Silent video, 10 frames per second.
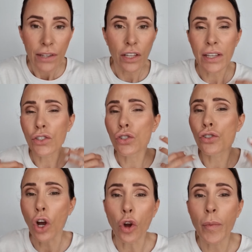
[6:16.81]
So there's
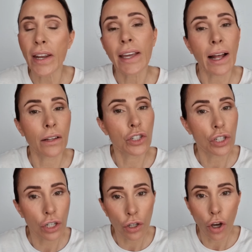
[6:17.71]
so many colors
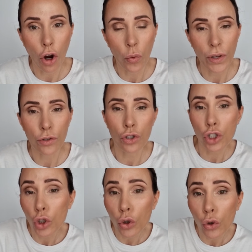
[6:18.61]
you can go with,
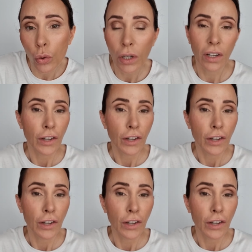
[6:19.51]
2,